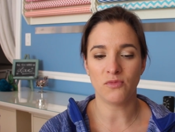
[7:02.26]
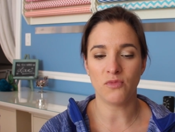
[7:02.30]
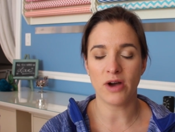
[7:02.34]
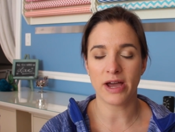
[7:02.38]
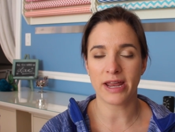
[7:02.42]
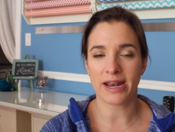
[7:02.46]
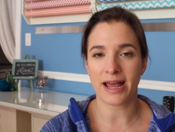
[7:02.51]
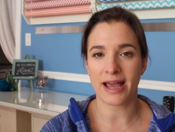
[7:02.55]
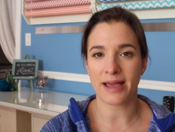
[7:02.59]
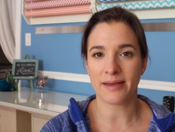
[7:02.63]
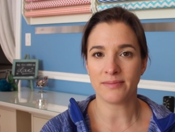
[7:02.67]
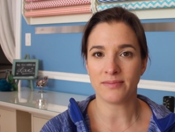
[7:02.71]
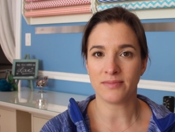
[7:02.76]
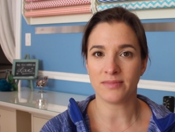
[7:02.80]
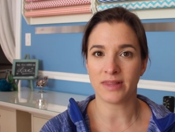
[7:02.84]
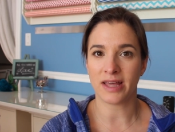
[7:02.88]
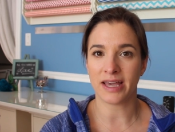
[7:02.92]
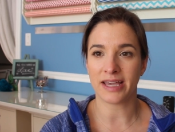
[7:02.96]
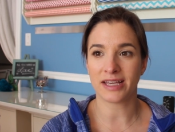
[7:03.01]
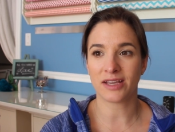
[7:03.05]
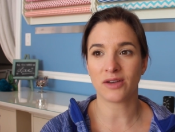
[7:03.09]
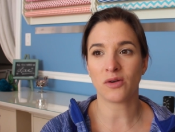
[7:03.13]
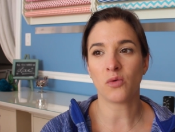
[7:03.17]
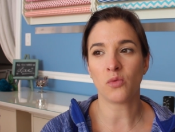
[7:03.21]
when I'm
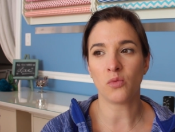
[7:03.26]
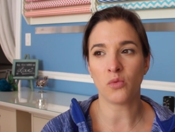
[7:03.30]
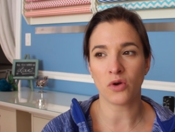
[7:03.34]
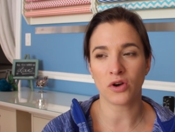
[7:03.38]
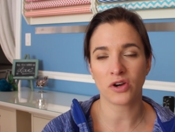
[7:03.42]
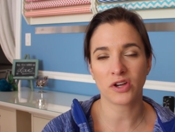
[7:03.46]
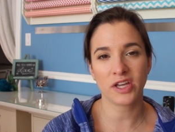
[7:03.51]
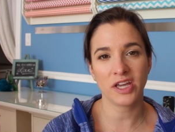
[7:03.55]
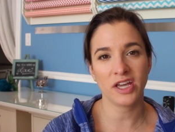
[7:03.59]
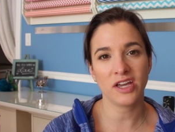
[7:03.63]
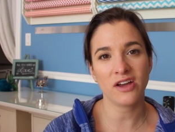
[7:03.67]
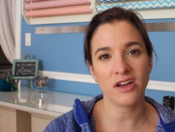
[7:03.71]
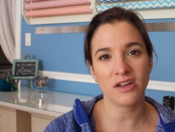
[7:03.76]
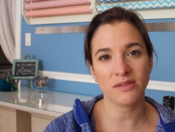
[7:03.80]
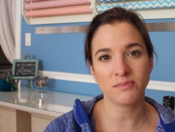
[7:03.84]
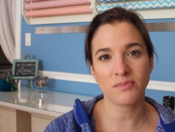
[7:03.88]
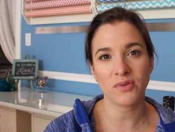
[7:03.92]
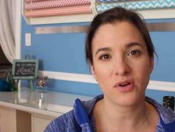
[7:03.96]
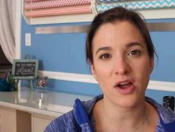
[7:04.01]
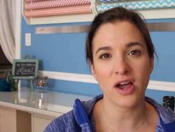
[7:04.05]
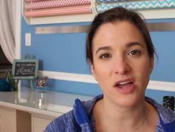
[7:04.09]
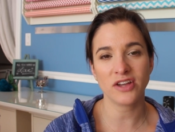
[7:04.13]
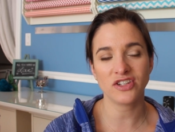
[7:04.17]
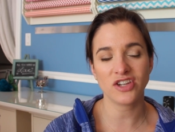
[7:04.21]
like working on
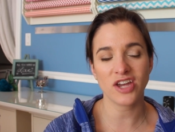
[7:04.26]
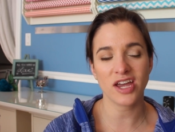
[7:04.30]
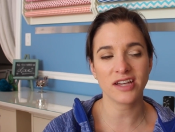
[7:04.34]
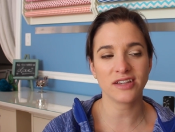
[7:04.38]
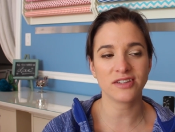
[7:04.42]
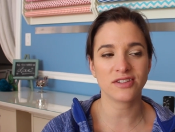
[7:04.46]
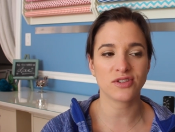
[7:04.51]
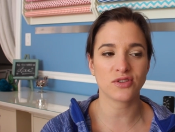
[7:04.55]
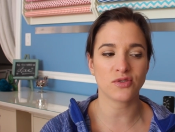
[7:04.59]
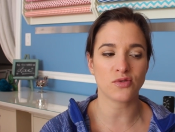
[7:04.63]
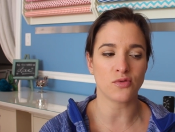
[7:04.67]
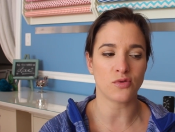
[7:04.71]
projects